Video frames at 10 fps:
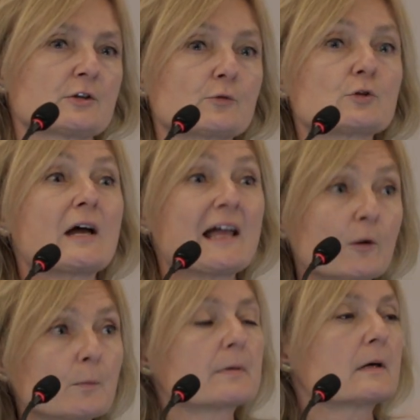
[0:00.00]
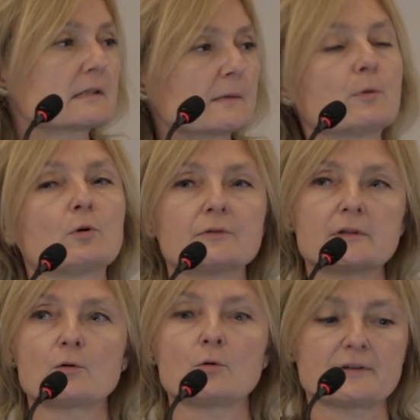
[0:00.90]
So to help support
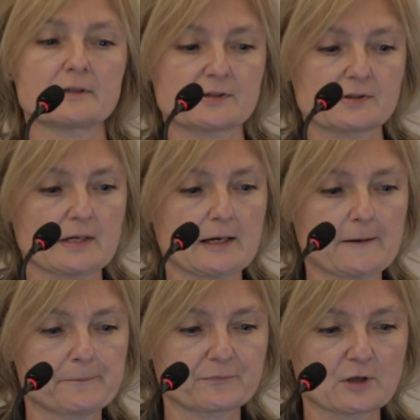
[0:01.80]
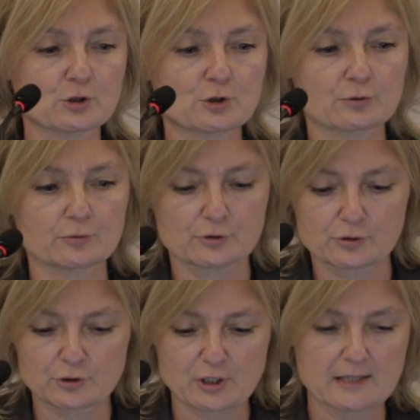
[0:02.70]
the authors
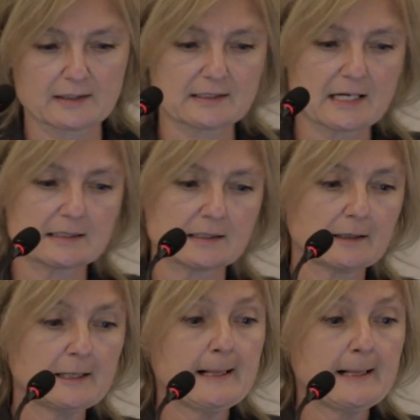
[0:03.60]
to share the data.